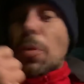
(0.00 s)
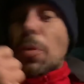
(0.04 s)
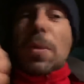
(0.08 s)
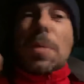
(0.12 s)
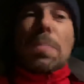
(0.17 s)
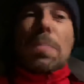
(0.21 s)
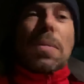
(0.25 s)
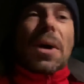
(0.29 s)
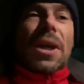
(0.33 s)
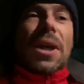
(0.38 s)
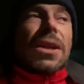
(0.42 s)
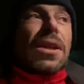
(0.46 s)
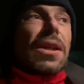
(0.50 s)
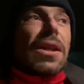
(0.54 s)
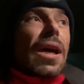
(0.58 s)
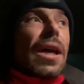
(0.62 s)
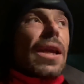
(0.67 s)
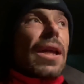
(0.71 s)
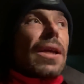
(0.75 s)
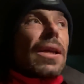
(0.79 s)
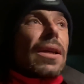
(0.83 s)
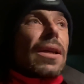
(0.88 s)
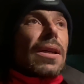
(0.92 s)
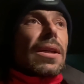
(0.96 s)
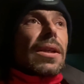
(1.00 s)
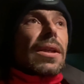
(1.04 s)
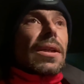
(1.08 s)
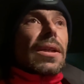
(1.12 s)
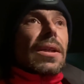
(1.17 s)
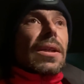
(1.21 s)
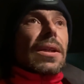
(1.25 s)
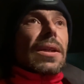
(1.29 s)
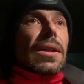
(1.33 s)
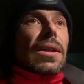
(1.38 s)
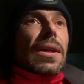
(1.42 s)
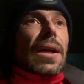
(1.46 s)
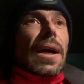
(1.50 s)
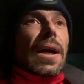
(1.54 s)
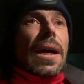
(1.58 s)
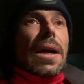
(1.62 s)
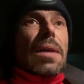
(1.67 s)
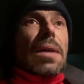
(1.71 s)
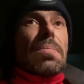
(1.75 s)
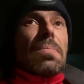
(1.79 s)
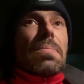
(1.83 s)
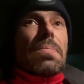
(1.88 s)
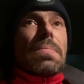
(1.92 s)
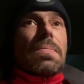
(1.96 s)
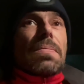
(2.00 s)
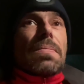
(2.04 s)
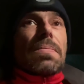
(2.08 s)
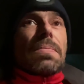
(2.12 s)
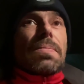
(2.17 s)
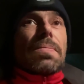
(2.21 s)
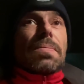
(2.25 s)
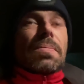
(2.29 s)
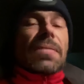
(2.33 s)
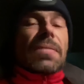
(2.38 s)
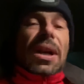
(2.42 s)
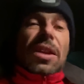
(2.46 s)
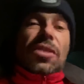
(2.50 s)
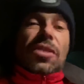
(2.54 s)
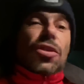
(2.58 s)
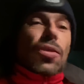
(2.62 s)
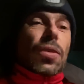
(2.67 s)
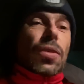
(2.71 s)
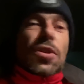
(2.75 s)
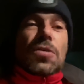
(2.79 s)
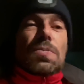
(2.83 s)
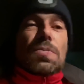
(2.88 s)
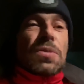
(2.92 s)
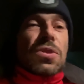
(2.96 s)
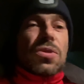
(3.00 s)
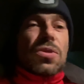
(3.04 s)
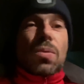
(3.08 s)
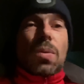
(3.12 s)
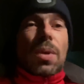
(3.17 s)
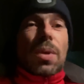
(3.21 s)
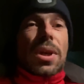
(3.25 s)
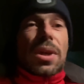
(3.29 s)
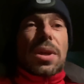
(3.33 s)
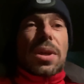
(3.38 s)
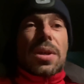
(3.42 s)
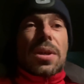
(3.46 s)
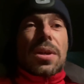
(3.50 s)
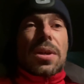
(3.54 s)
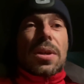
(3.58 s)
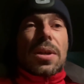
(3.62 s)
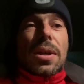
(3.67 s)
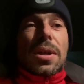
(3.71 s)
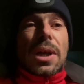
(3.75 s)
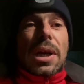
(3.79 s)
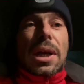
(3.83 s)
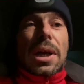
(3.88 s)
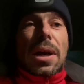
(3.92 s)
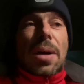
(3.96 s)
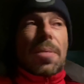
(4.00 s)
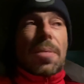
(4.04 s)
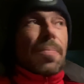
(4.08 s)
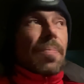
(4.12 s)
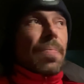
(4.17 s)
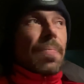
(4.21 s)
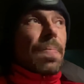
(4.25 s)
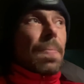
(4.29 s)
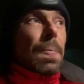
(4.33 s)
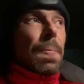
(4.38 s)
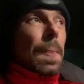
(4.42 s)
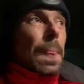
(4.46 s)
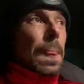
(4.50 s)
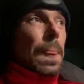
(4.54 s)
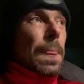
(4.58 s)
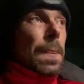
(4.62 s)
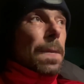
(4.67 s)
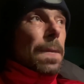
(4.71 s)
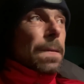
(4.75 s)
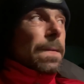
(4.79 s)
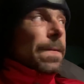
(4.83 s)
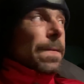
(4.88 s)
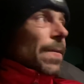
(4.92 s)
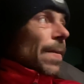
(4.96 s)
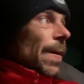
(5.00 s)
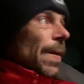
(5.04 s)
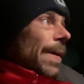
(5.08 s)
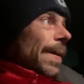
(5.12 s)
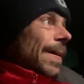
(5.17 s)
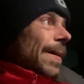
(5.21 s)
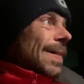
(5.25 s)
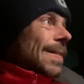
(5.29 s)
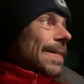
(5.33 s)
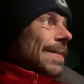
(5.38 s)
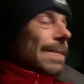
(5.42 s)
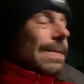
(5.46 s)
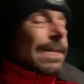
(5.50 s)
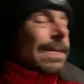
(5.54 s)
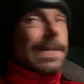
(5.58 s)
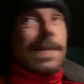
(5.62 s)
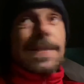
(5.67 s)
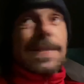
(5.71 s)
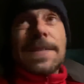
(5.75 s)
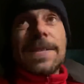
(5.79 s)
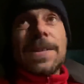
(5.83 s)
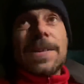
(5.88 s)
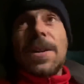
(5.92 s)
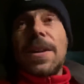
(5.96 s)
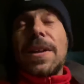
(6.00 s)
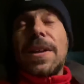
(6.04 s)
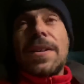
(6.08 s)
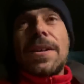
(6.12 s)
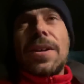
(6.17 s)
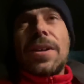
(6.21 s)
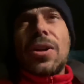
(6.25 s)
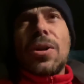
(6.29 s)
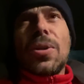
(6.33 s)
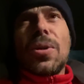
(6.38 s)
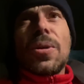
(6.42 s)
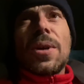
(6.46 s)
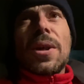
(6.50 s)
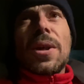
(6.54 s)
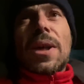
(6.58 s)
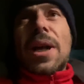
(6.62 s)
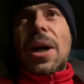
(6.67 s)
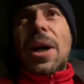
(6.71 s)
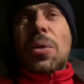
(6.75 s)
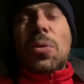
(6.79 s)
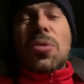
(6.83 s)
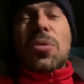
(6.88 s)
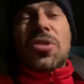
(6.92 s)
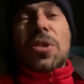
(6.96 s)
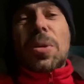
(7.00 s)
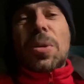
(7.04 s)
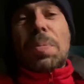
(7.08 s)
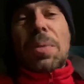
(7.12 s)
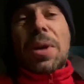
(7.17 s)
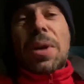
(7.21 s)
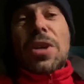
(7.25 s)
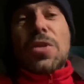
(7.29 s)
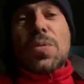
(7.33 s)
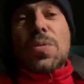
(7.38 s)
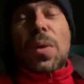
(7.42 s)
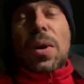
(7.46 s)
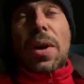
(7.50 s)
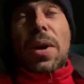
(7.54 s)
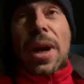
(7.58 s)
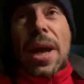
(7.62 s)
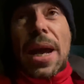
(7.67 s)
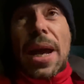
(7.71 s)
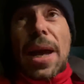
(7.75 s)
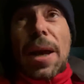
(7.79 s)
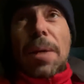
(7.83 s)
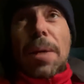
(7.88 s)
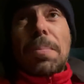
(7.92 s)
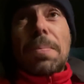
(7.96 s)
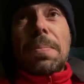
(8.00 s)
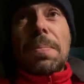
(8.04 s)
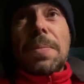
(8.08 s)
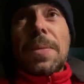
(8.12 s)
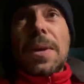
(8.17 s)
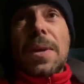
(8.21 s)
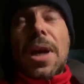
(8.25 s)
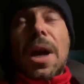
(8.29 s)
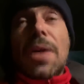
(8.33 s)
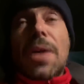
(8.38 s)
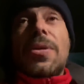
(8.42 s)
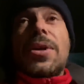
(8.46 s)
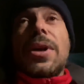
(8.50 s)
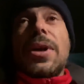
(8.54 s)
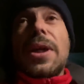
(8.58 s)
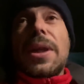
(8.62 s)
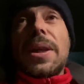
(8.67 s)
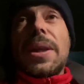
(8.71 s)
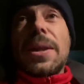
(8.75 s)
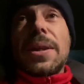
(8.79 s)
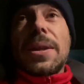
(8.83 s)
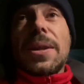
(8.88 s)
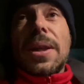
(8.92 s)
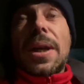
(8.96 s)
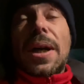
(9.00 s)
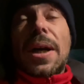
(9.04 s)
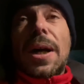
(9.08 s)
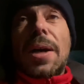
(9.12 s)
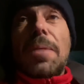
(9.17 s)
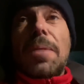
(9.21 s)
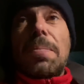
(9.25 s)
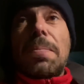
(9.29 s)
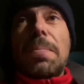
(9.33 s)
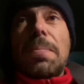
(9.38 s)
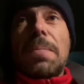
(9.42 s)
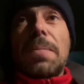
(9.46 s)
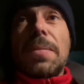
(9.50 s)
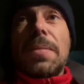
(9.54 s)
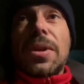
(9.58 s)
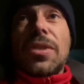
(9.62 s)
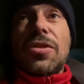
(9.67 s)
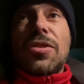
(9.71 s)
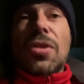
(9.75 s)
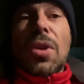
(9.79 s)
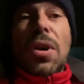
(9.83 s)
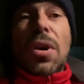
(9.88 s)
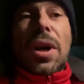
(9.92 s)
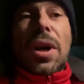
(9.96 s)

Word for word: be Monday. Um, that's Christmas week, um, so it's not ideal. And also the place where I am currently um, is not